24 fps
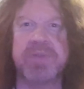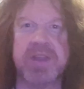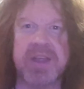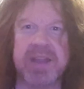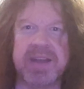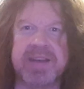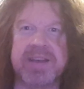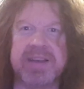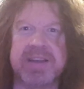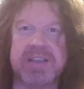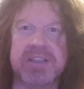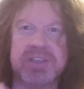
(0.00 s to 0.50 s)

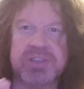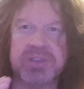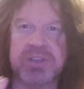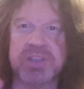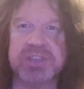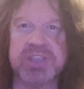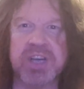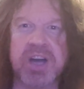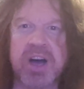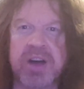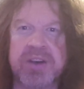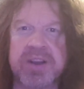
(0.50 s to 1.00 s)
And
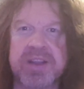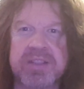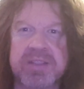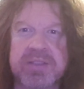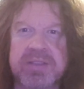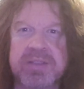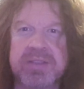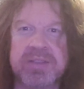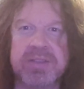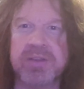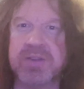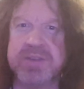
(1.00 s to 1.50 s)
Josh Hartnett
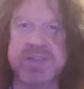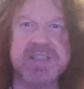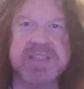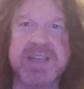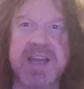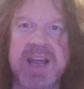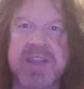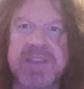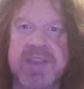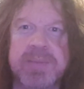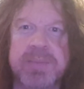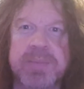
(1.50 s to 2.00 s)
doesn't
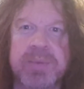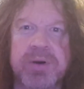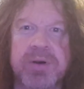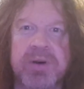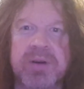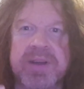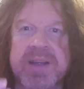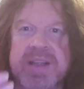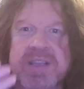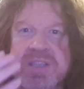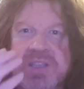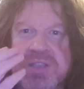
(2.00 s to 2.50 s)
say anything
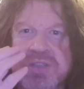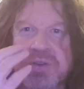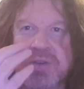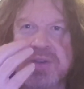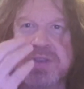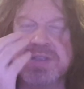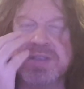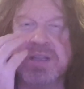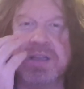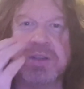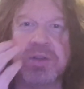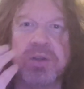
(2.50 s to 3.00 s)
more. It's
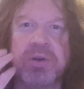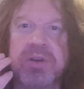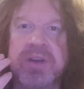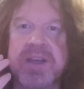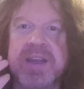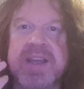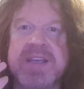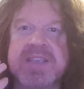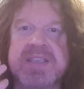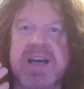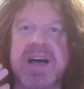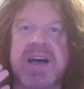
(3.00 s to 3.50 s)
just the look
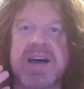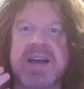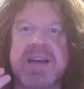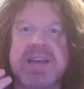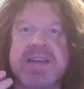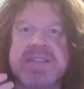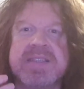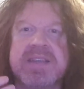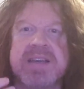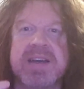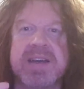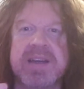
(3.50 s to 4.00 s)
in his
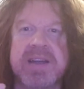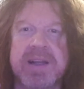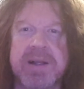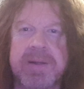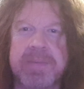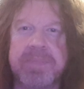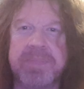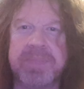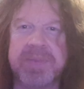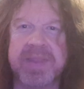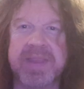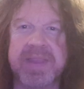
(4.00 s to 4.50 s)
eyes,
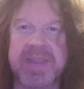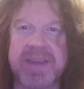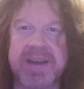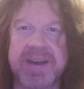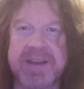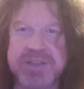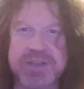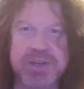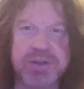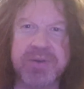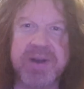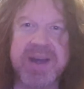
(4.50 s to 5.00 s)

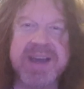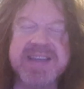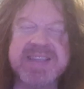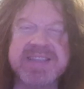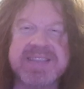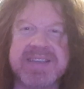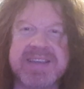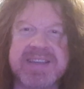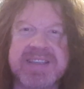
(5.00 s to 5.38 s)
and it's great.